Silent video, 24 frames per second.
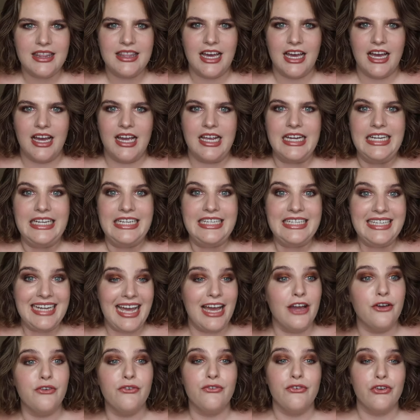that I
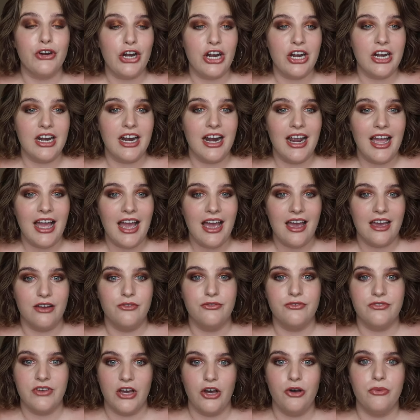never
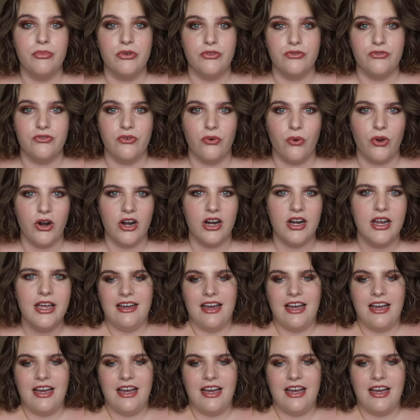had felt before.